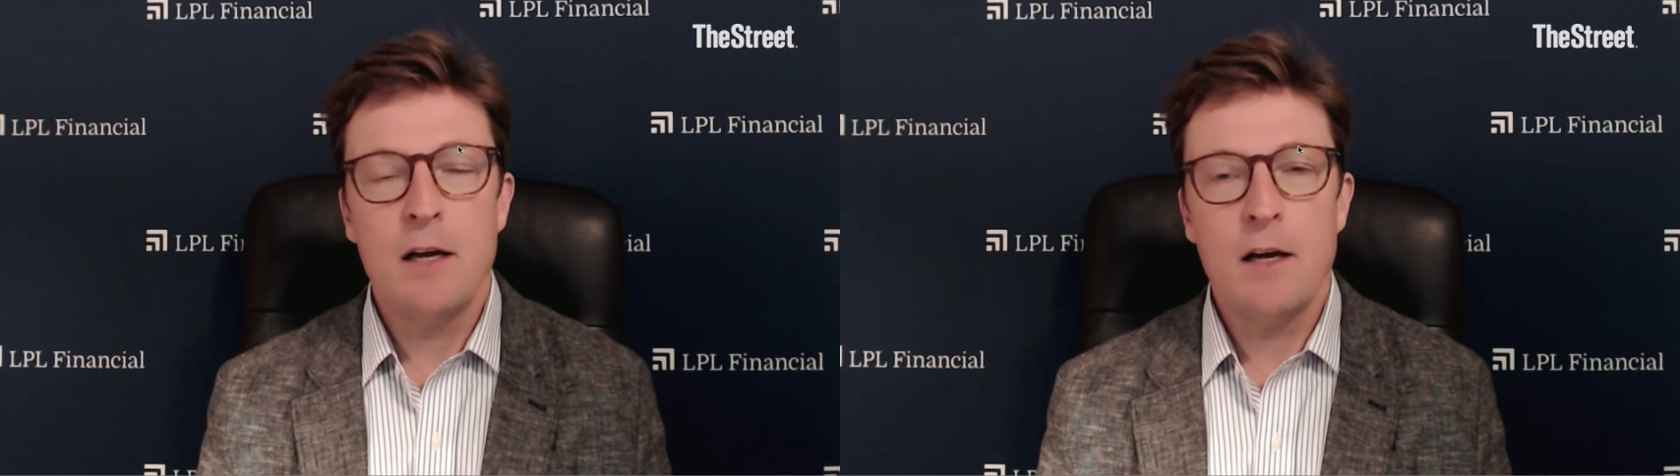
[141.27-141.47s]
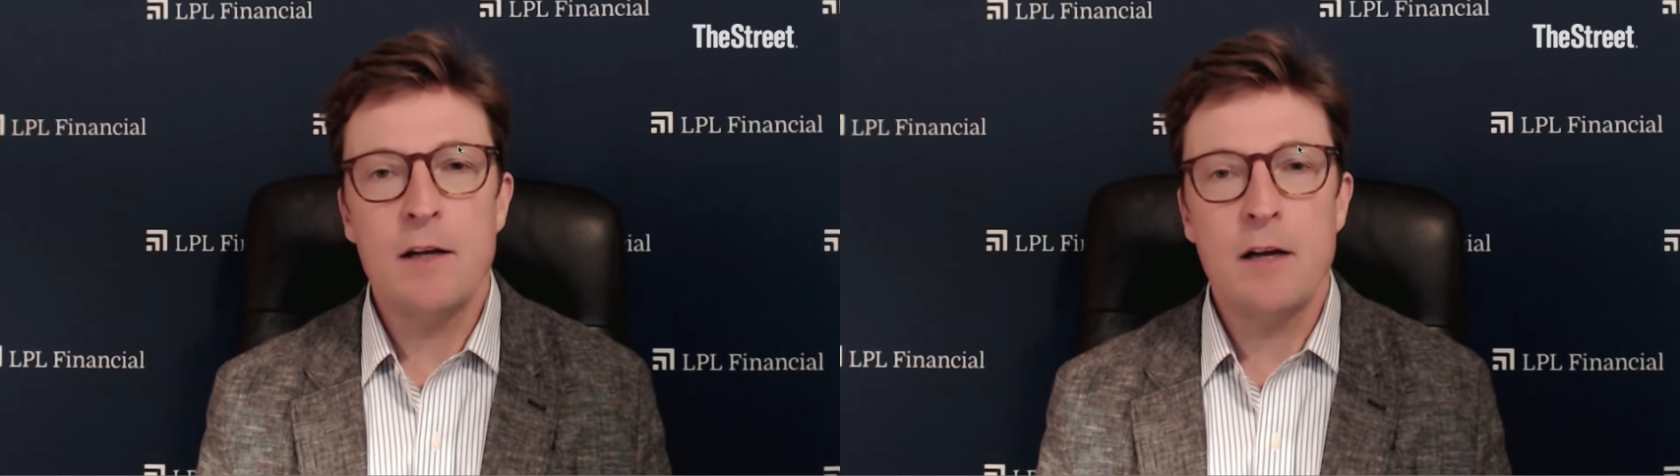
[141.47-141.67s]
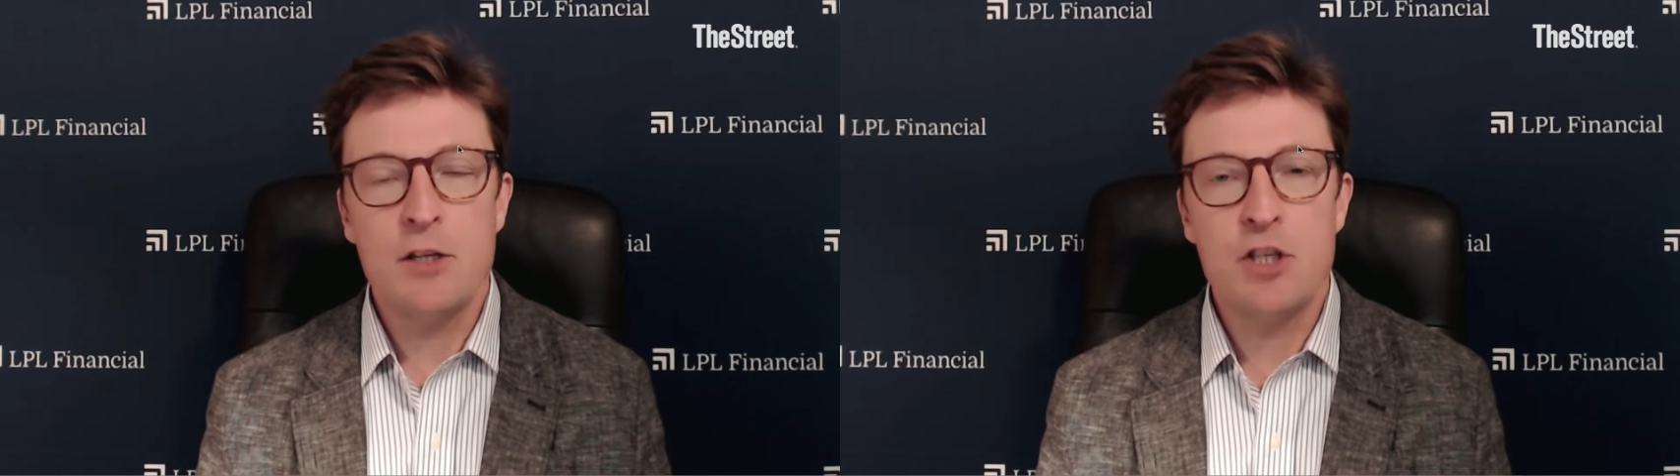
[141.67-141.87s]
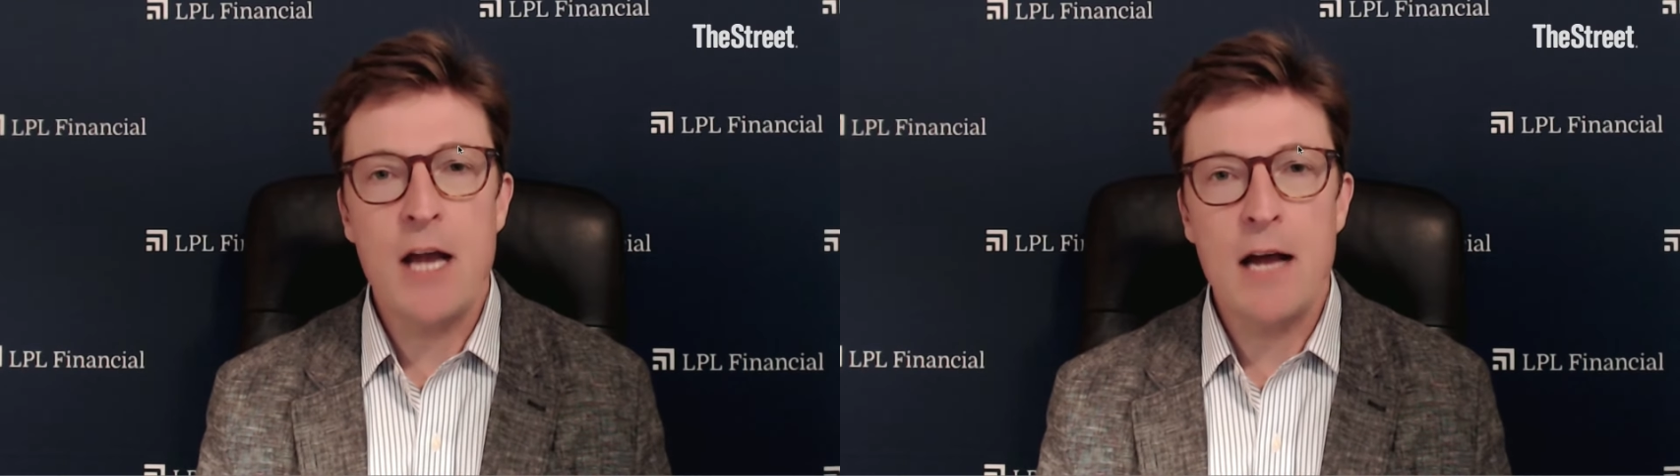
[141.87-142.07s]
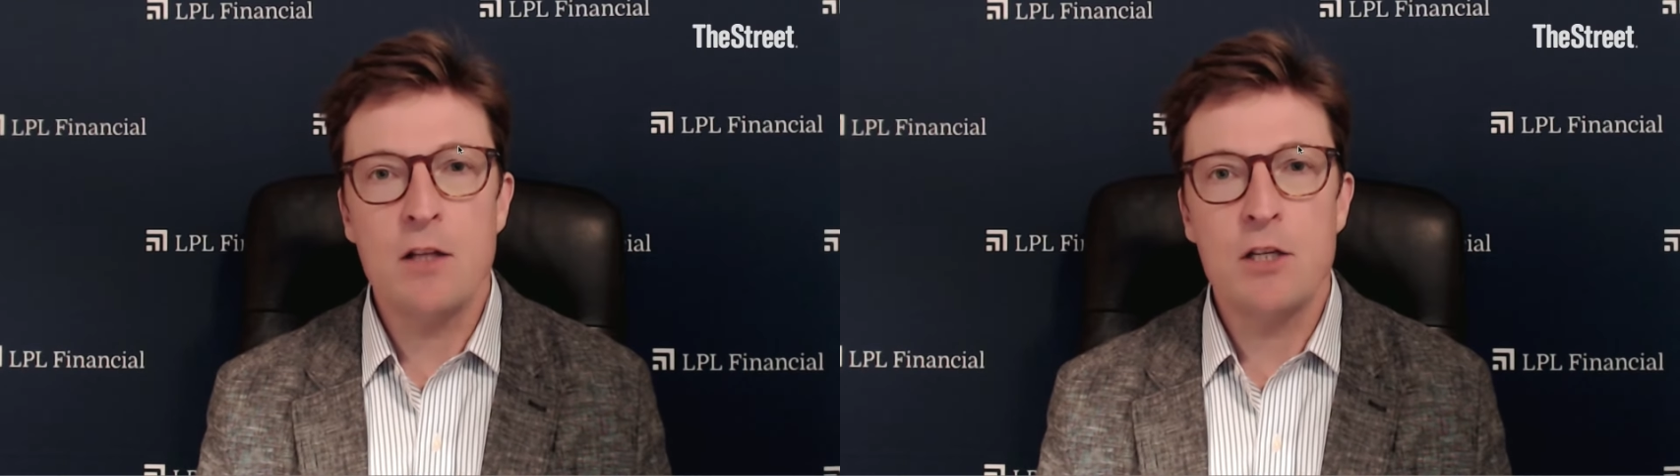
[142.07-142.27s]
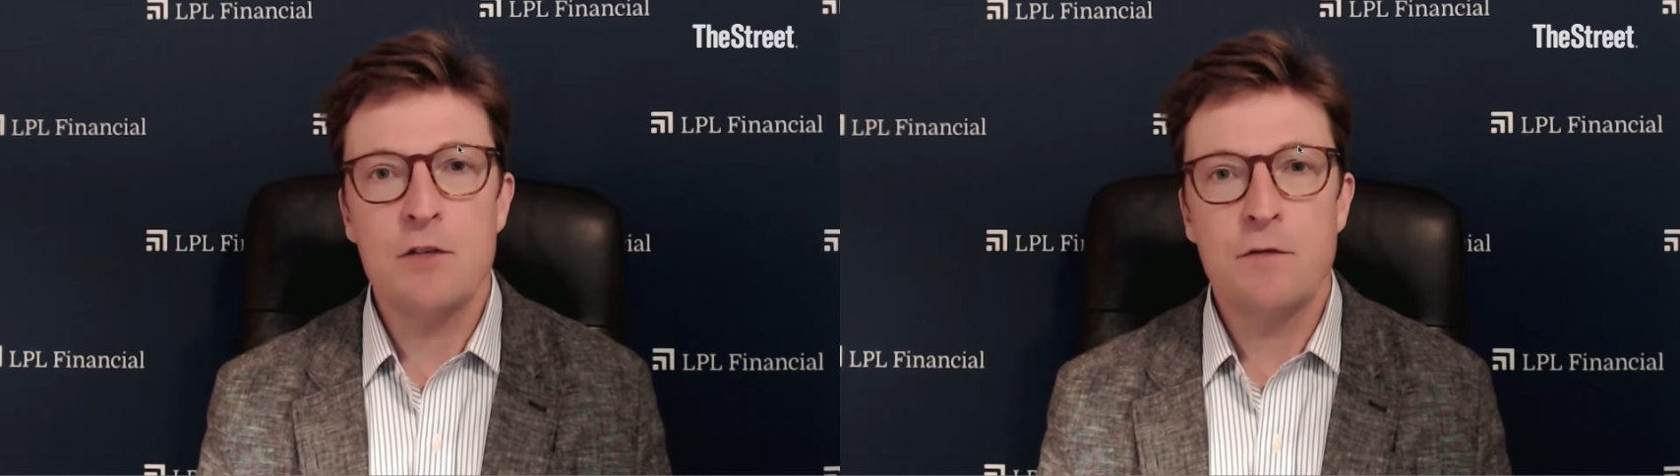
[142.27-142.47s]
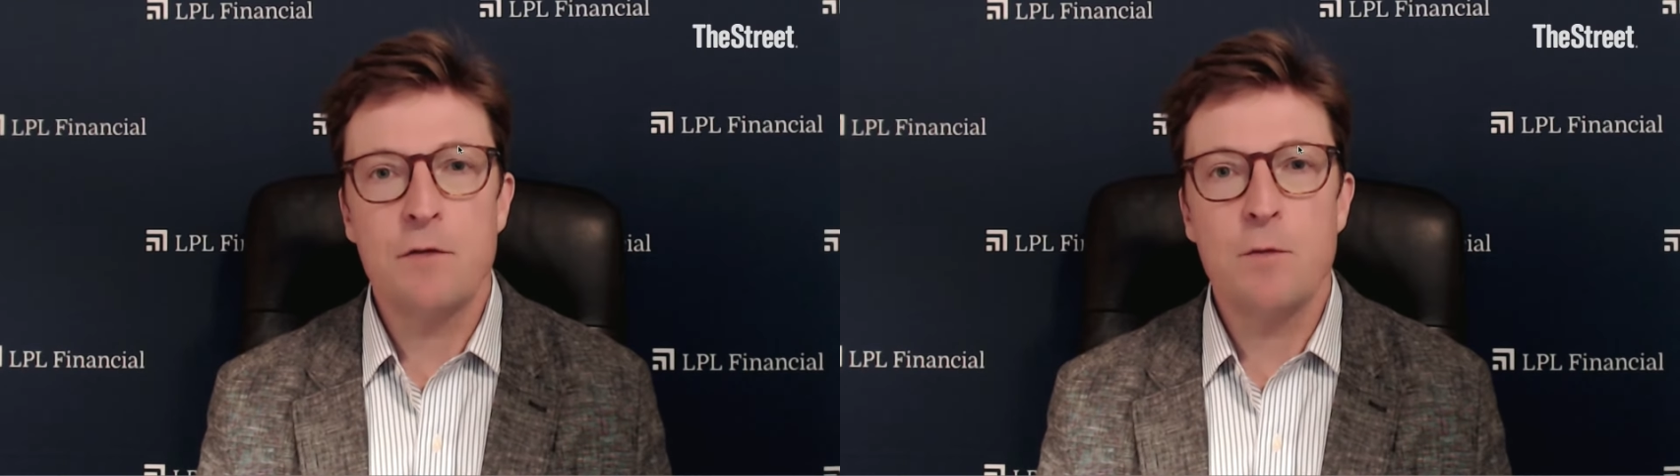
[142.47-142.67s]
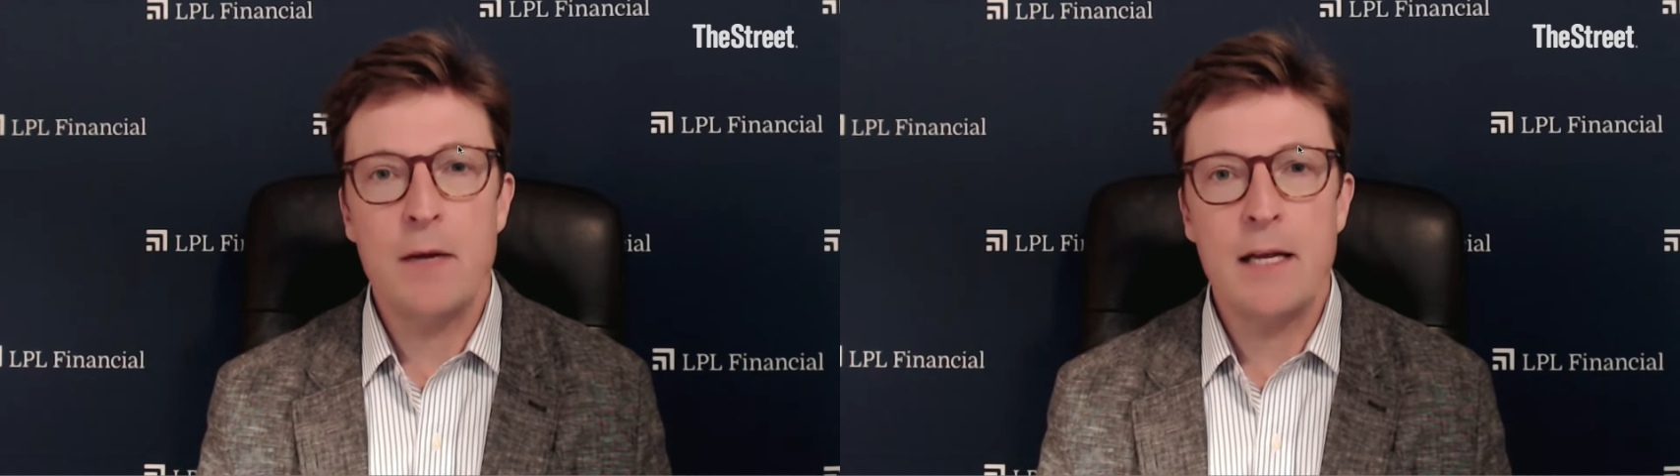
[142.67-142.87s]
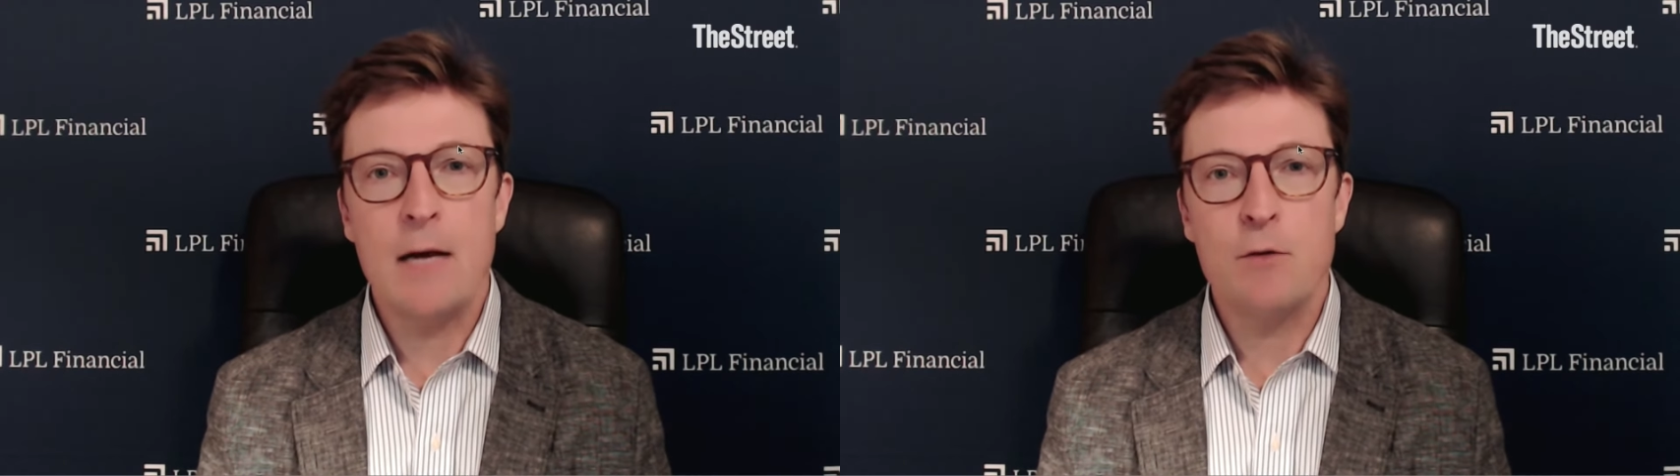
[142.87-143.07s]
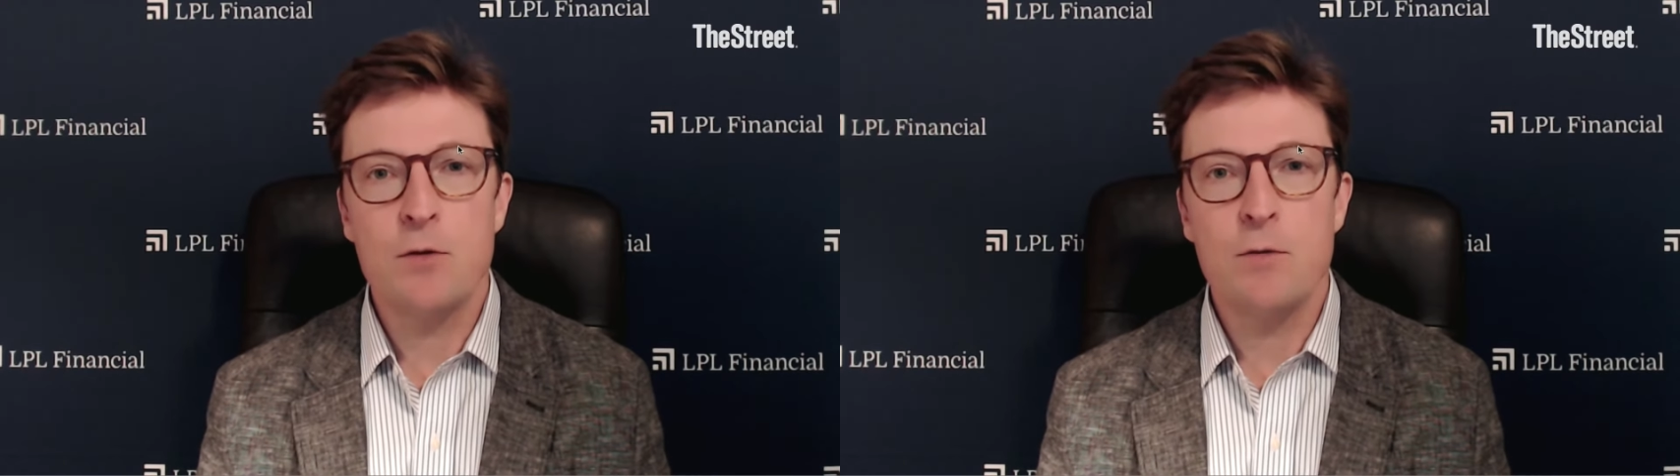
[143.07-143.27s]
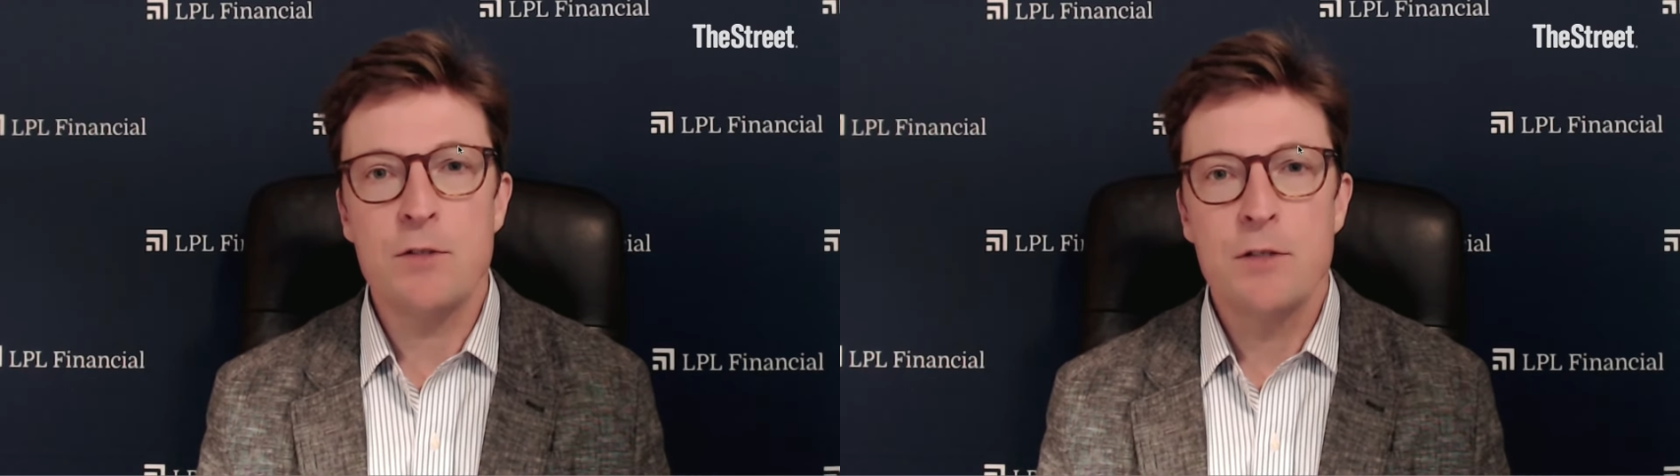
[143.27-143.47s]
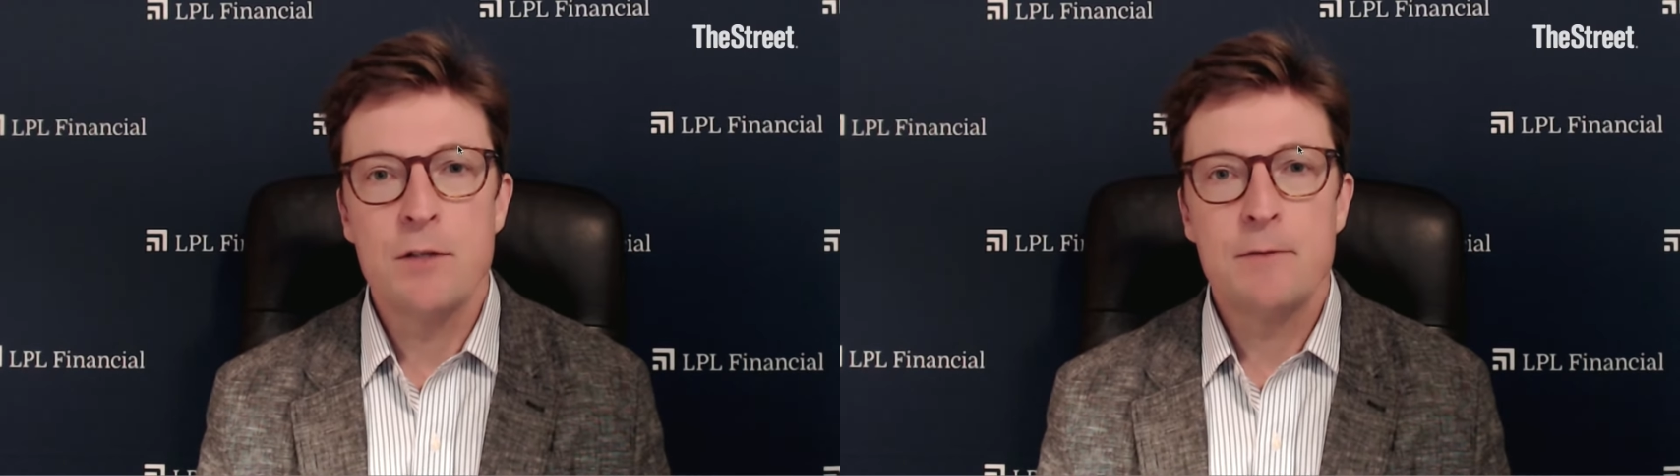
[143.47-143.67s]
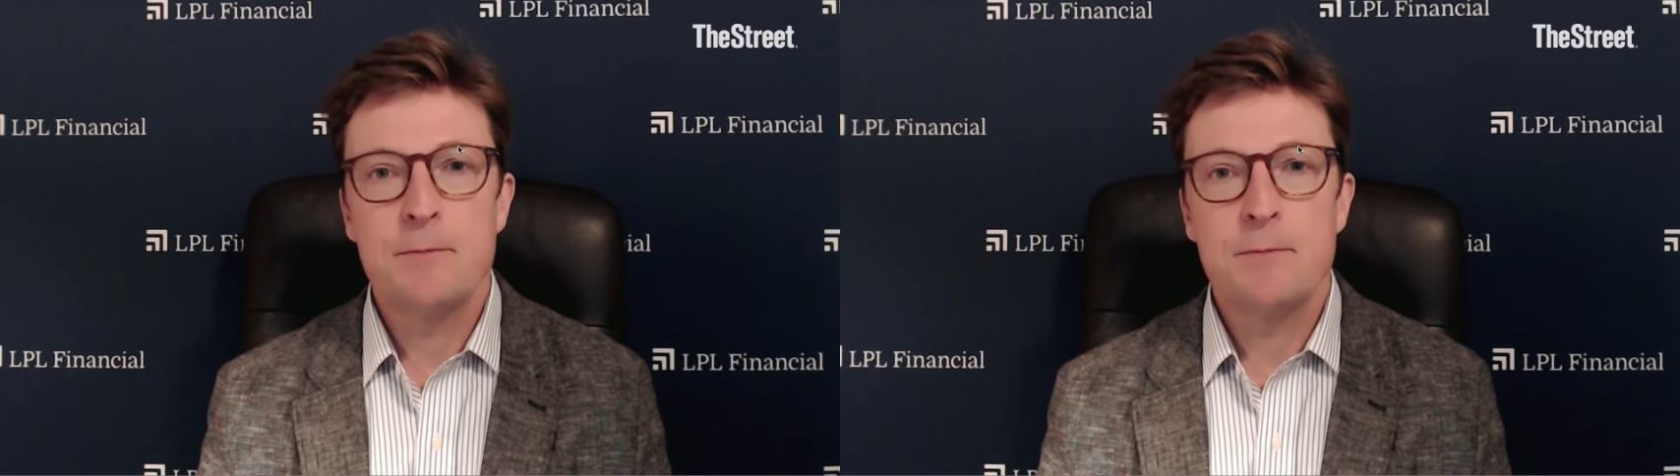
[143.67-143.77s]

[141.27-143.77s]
a, a challenge for many households